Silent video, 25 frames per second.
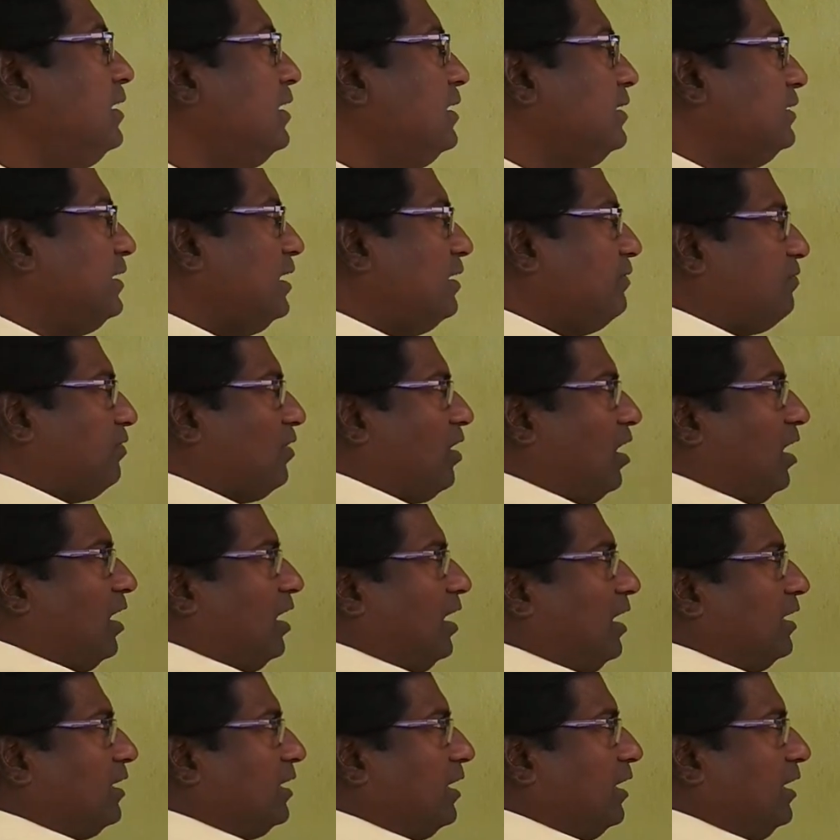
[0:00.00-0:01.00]
Then
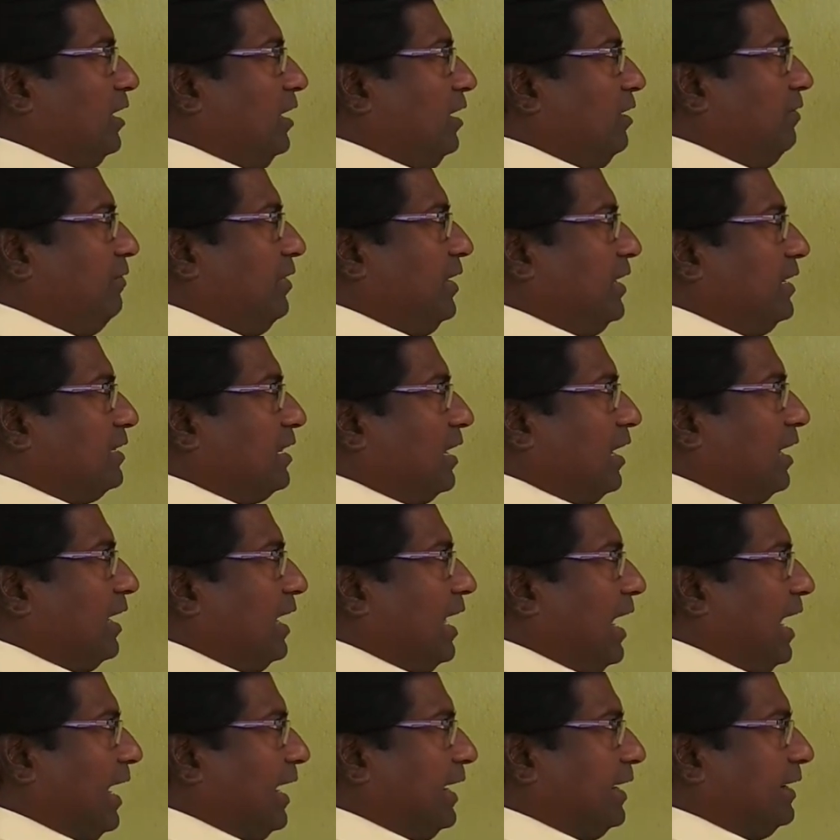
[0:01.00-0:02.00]
frog live in the
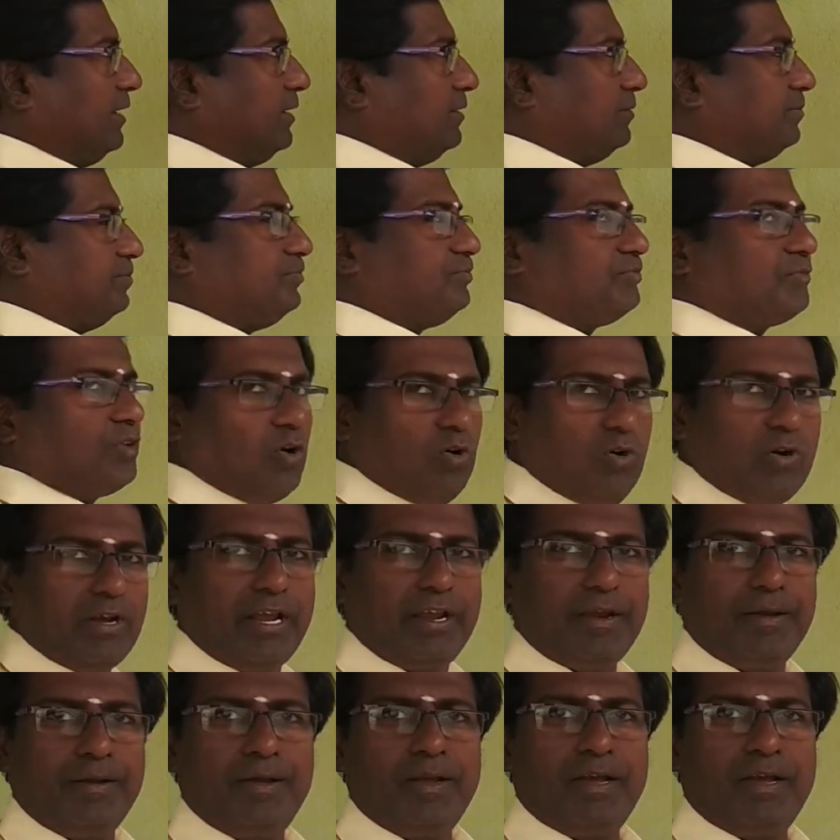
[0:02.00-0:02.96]
land. Okay.